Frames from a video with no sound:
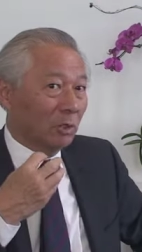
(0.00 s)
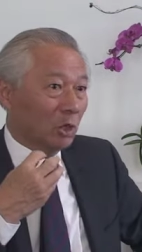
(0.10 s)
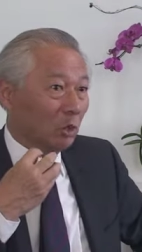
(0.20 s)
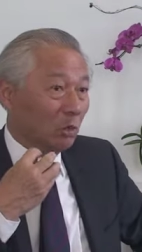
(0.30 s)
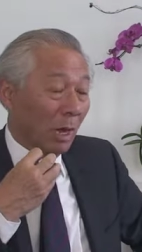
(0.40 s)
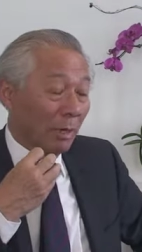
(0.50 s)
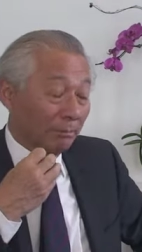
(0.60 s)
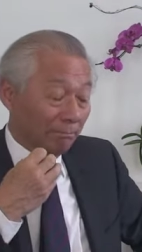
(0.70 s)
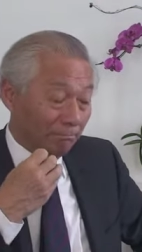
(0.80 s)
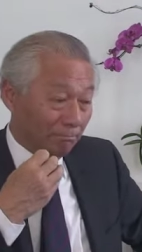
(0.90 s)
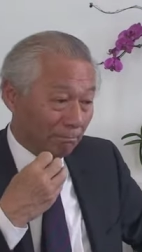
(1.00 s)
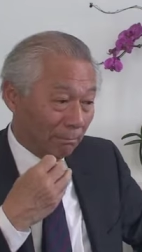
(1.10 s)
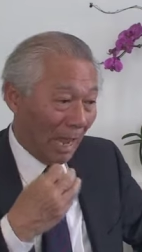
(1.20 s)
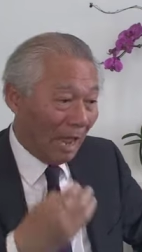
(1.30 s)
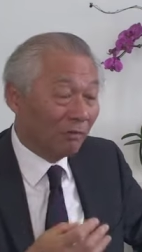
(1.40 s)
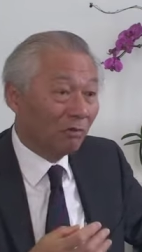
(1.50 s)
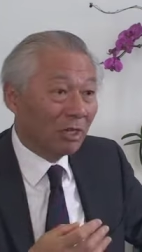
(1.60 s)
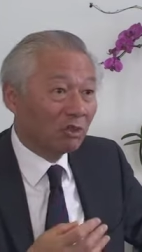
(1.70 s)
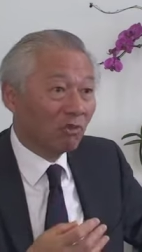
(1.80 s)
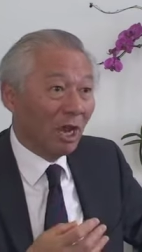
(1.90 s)
to have the
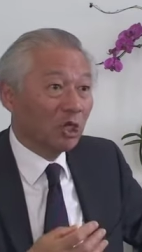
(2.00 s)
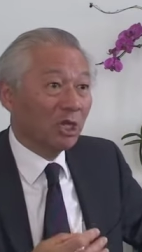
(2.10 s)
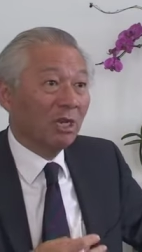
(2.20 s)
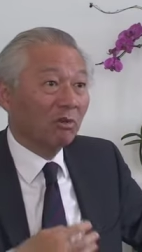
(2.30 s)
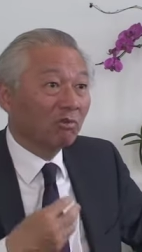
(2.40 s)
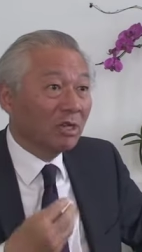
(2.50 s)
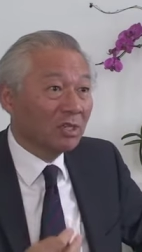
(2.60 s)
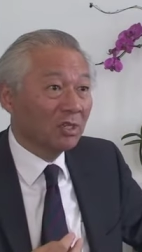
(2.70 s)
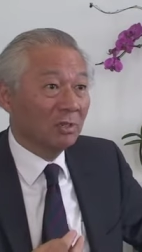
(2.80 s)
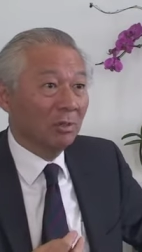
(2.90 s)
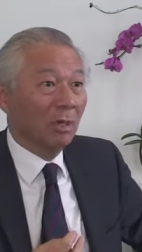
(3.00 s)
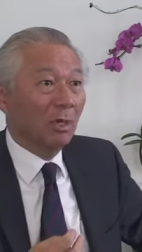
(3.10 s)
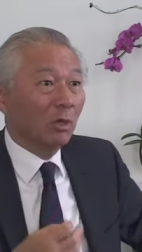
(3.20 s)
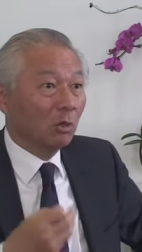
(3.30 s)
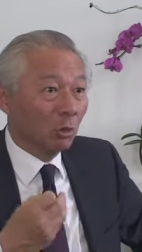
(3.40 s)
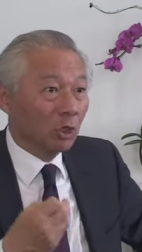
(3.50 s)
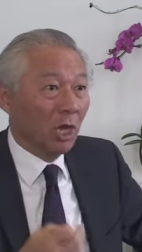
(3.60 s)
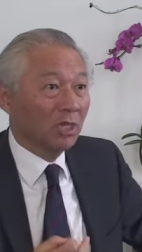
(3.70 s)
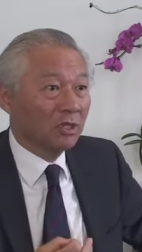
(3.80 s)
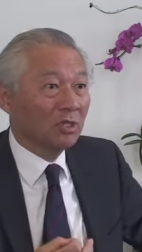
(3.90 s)
right strategy increases your
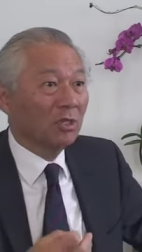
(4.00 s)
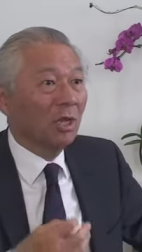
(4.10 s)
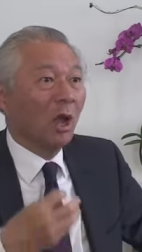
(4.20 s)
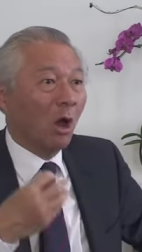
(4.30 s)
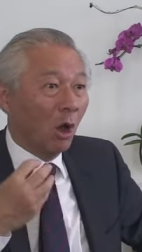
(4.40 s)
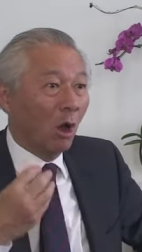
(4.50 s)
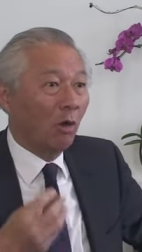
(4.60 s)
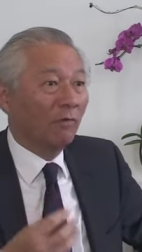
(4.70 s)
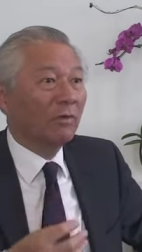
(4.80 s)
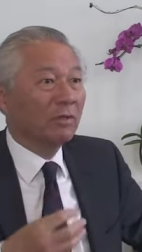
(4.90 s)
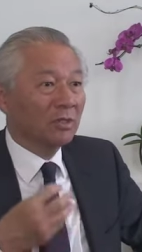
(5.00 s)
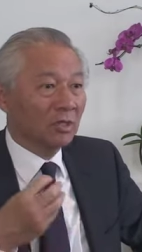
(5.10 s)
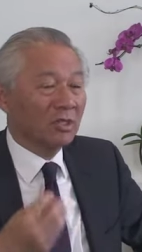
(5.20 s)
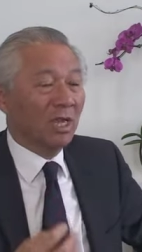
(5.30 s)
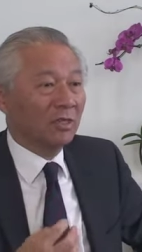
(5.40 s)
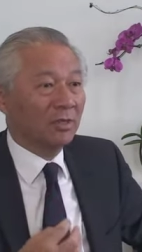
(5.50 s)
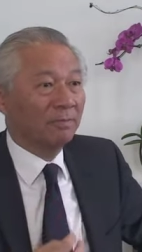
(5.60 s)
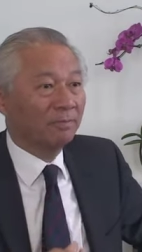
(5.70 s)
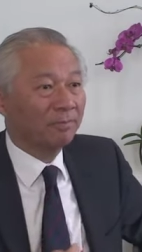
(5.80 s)
chances of success.